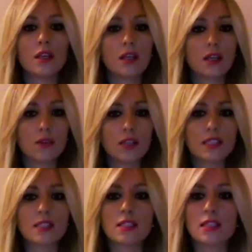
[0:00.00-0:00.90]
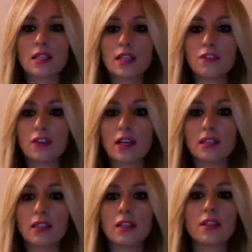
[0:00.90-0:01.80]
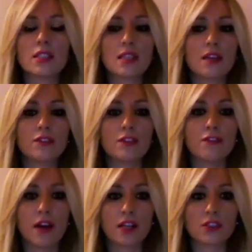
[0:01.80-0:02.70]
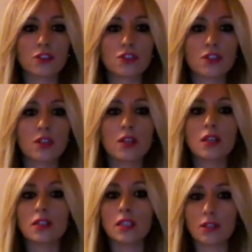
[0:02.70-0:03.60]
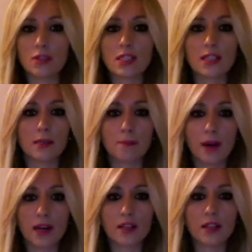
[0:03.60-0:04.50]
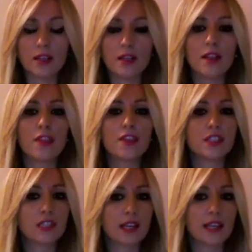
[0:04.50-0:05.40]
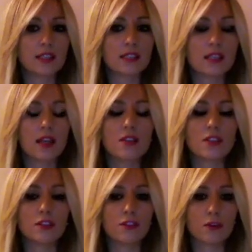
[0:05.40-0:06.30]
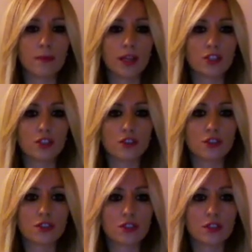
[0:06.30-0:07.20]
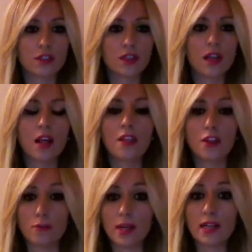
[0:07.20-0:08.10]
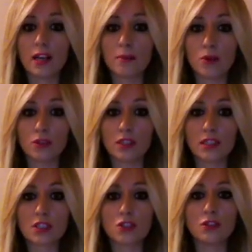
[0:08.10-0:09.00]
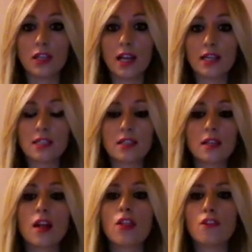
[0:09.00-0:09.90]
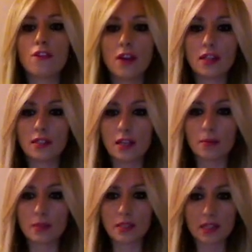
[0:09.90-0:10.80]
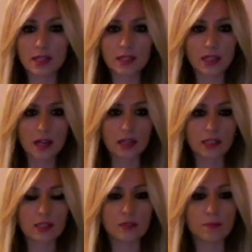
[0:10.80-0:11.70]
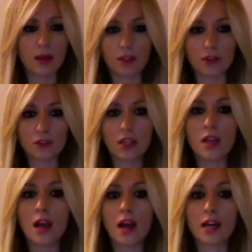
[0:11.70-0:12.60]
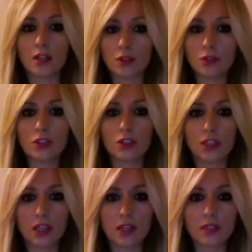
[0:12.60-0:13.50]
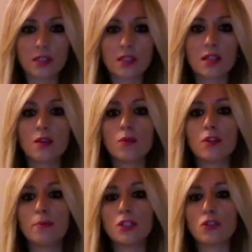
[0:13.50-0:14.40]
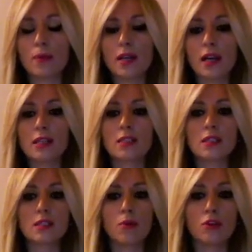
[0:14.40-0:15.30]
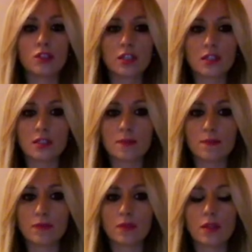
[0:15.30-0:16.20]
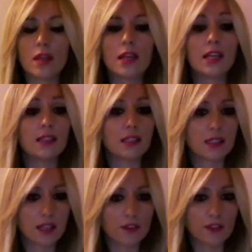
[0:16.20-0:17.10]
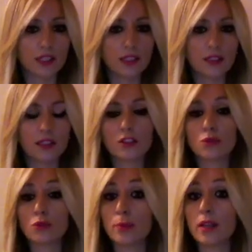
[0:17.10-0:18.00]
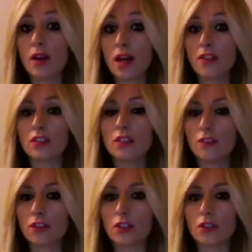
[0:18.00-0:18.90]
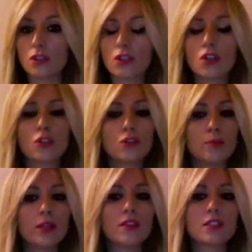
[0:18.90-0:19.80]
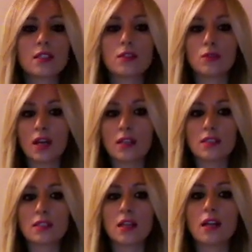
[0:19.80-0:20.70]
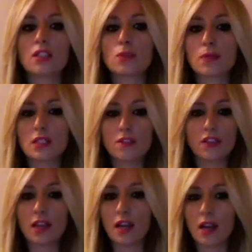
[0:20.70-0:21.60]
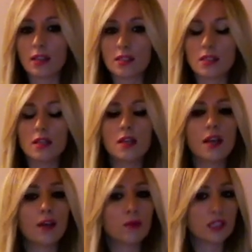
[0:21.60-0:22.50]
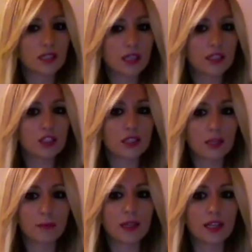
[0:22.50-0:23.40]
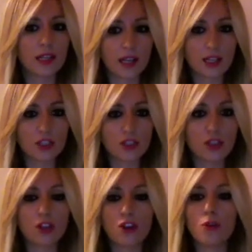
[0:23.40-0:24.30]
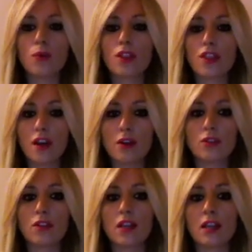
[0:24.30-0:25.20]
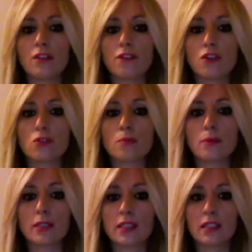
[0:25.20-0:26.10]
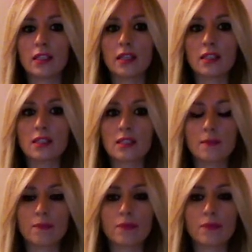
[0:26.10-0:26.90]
increasing significantly the safety factors, decreasing in parallel the strains and the deformations. The numerical models utilizing the finite element stress analysis method are in good coherence with the Bishop analysis models. It is evident that it would be rather difficult to build the ziggurats at the specific heights and with such steep inclination without the reinforcement materials.